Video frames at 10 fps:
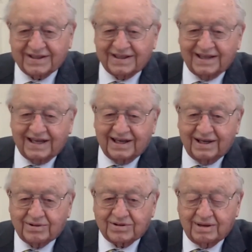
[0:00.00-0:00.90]
and they
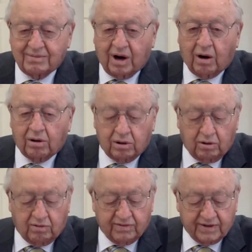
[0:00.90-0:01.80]
used him all
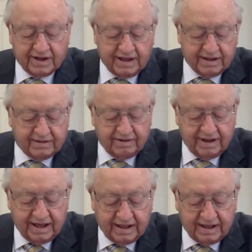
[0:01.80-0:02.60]
over the country.